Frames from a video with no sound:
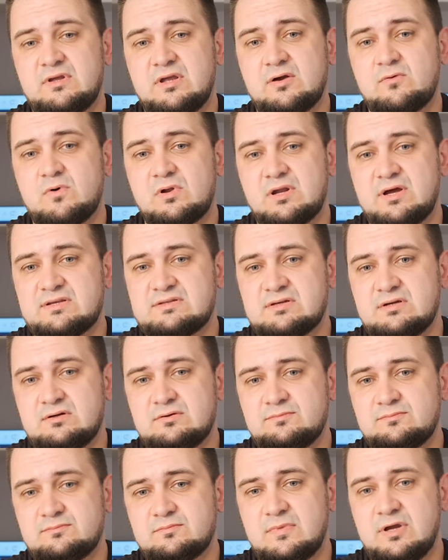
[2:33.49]

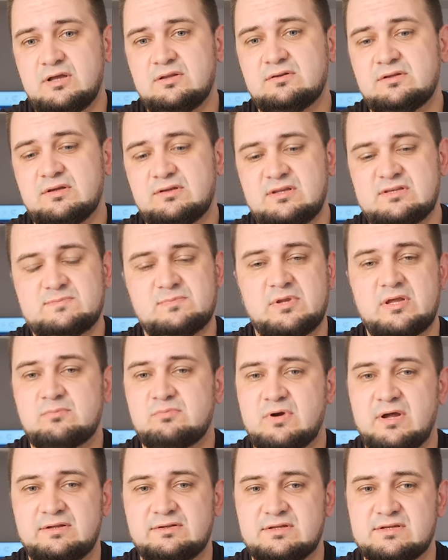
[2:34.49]
equalizer, and the display
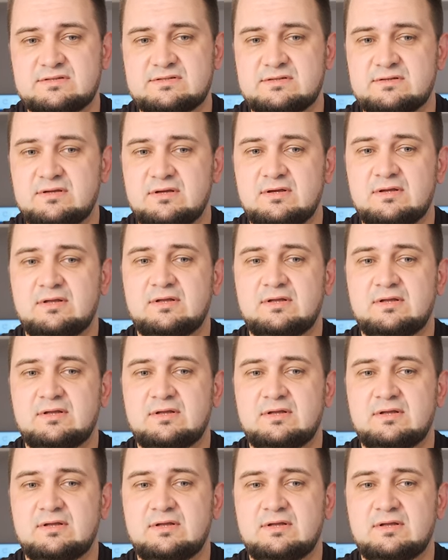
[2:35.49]
brightness.